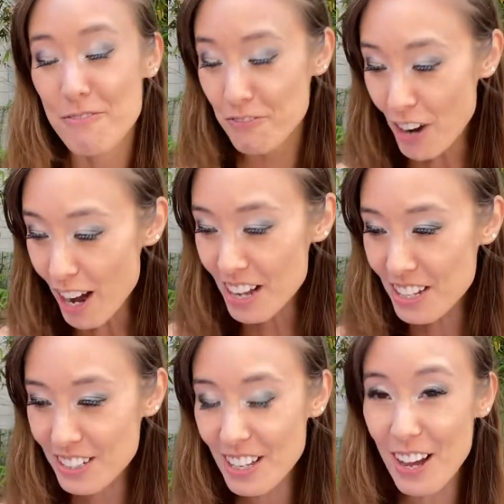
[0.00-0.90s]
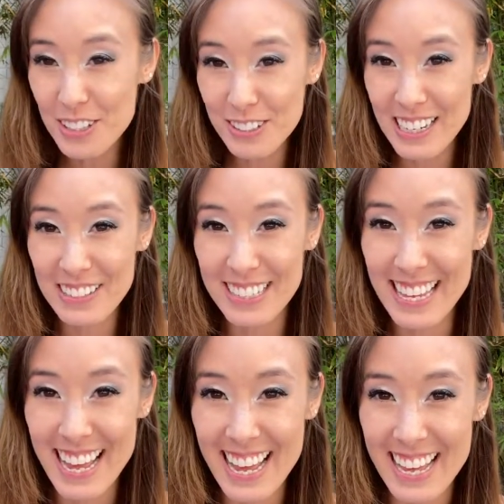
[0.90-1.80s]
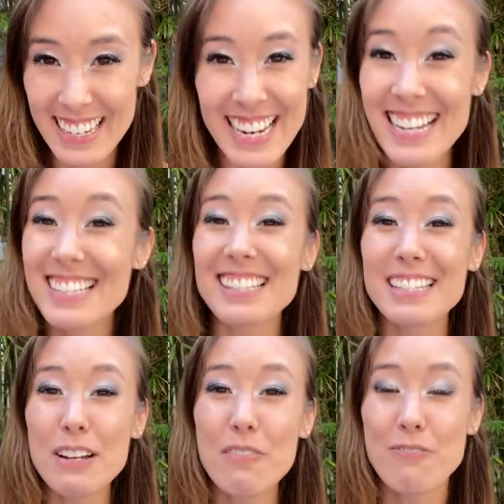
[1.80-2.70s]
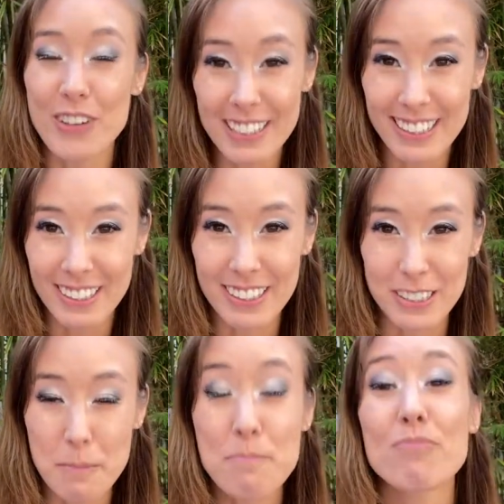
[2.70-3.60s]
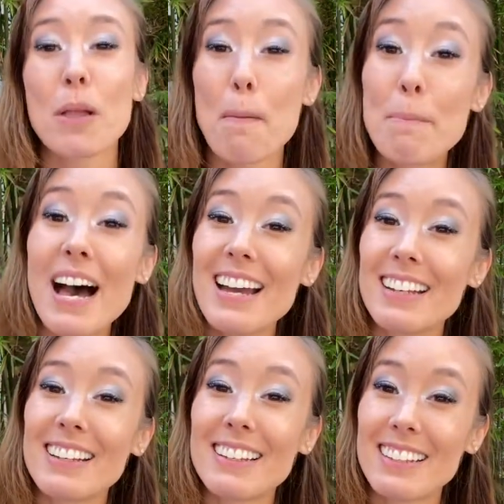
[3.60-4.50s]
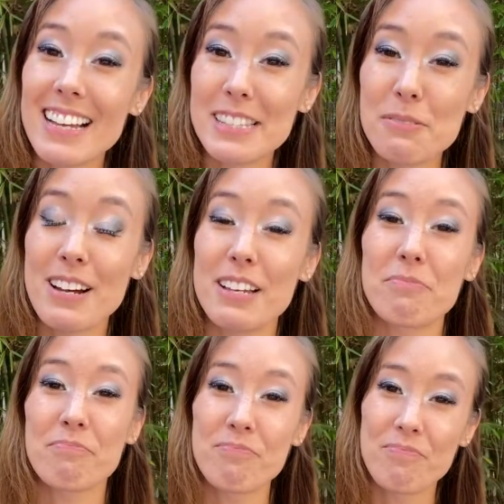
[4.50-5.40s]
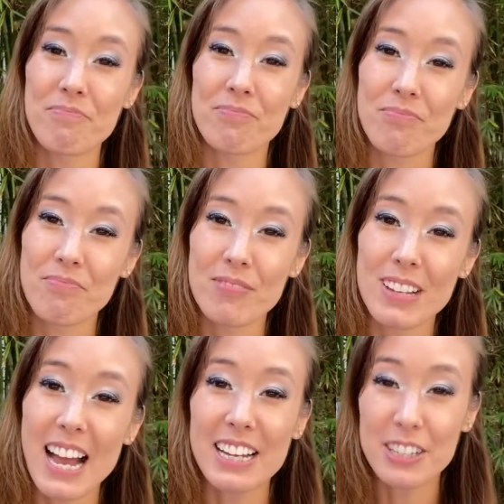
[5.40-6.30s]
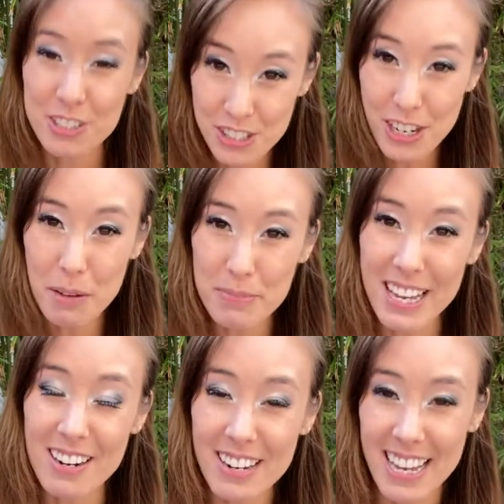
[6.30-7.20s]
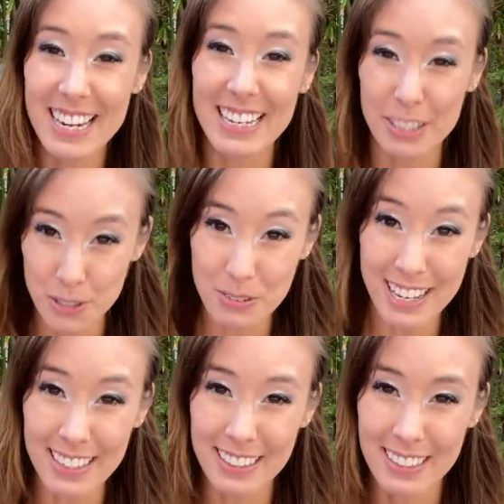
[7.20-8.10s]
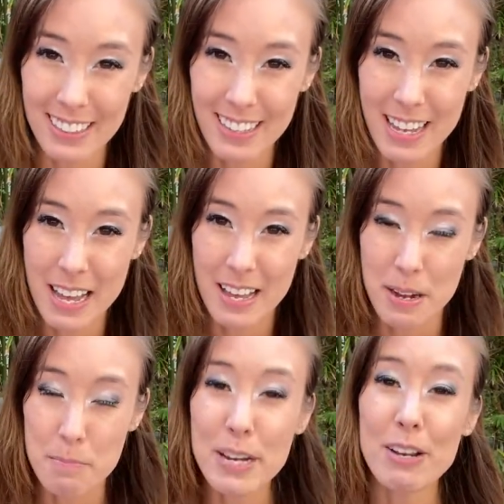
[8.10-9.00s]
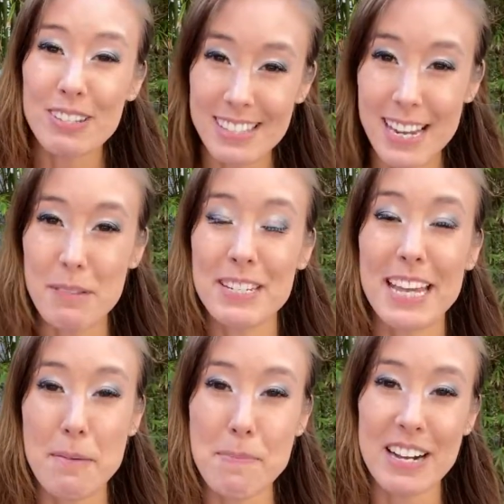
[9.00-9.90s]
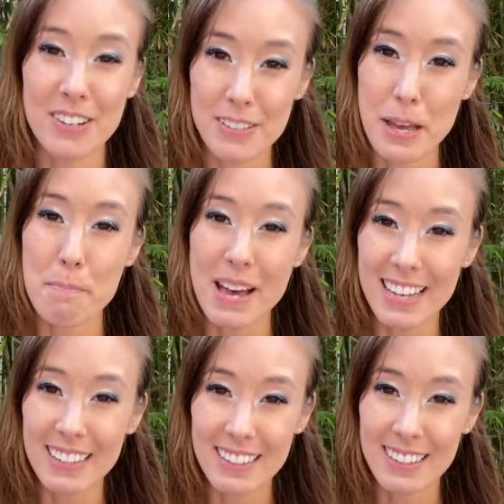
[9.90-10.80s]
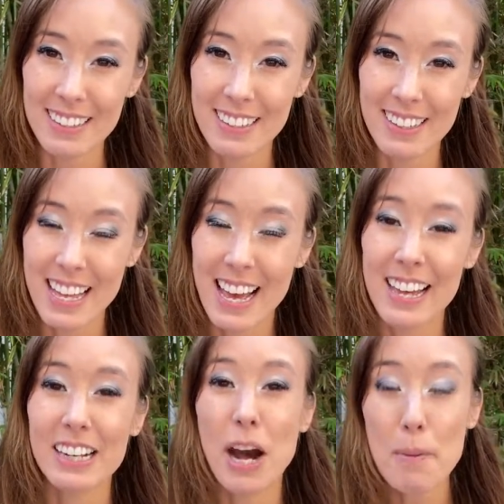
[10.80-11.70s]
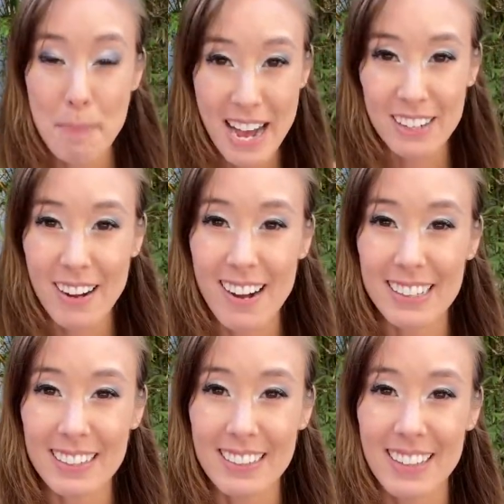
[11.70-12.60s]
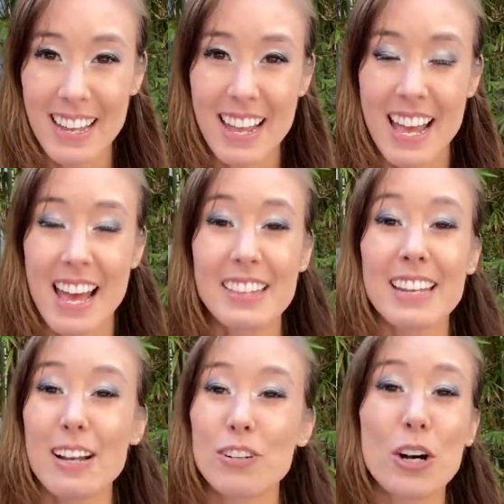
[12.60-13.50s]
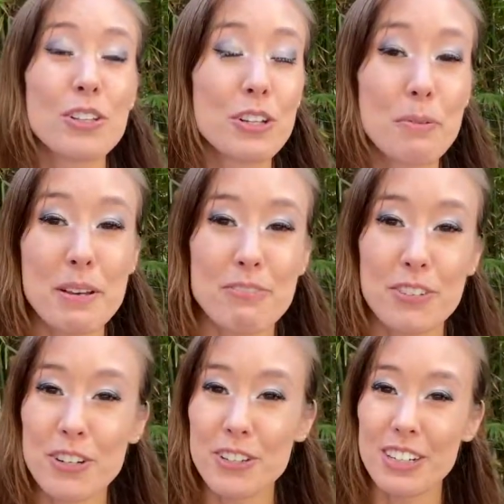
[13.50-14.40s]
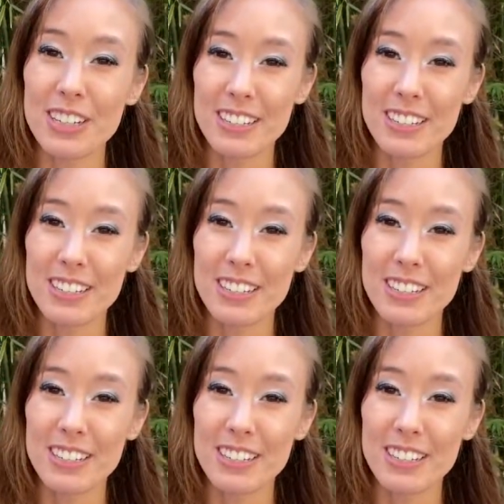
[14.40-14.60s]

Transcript: Fall on the ground again. And it still fucking hurt. But guess what? I could stop there and I could quit. But it was time to get back on that bike. And I got back on, and then I'd go a little bit further,